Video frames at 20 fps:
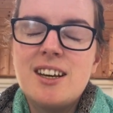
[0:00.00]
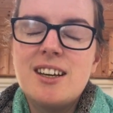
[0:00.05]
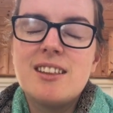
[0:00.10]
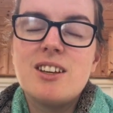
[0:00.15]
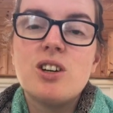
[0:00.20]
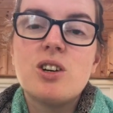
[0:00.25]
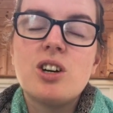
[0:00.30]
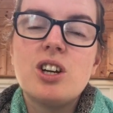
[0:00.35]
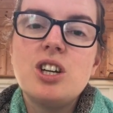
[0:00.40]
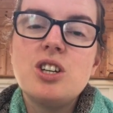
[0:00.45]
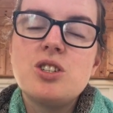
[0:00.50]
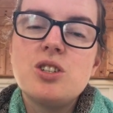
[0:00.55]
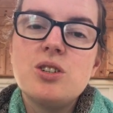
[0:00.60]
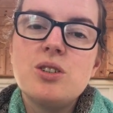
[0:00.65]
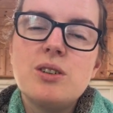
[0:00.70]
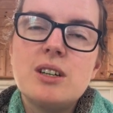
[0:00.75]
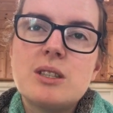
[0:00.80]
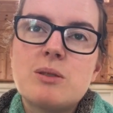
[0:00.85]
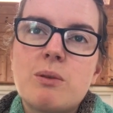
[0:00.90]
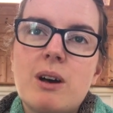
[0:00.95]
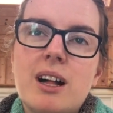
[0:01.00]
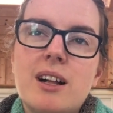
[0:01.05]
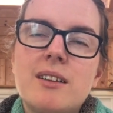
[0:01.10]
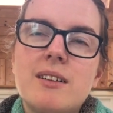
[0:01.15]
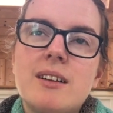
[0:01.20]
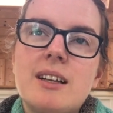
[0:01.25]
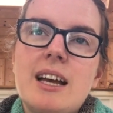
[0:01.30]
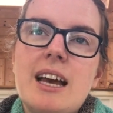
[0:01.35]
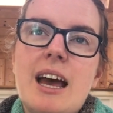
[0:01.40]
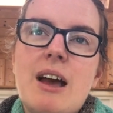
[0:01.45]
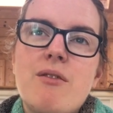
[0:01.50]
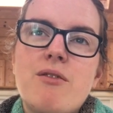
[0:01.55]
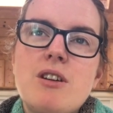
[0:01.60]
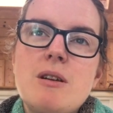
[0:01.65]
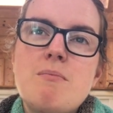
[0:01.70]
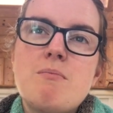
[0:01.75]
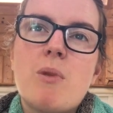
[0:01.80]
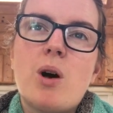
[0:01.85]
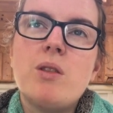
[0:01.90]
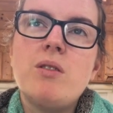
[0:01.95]
They're going to do as well
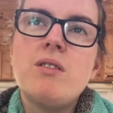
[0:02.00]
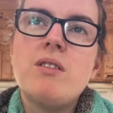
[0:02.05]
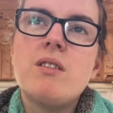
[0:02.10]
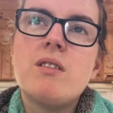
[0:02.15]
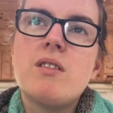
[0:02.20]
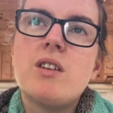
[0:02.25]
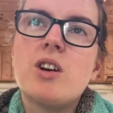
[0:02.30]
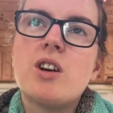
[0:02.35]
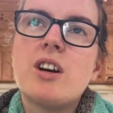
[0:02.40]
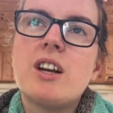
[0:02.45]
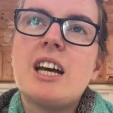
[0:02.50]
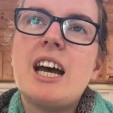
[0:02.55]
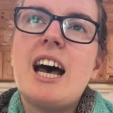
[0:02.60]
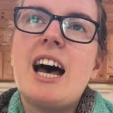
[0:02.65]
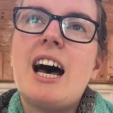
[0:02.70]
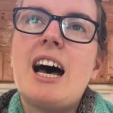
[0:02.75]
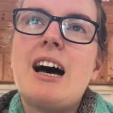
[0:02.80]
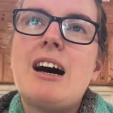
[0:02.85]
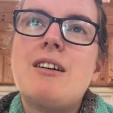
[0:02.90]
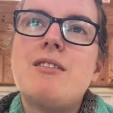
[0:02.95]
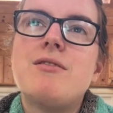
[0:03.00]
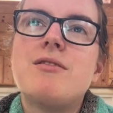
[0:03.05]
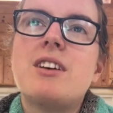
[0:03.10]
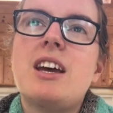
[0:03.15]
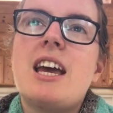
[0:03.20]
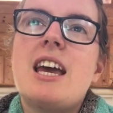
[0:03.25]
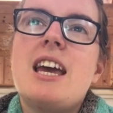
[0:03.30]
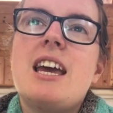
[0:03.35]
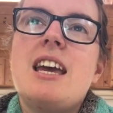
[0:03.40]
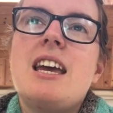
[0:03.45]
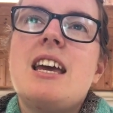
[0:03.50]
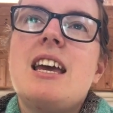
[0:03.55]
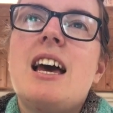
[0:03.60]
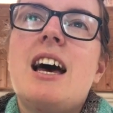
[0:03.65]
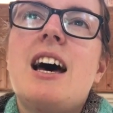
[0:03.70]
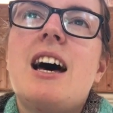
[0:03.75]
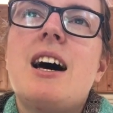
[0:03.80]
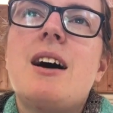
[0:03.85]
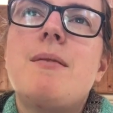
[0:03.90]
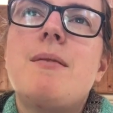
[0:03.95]
every month. They're going to have a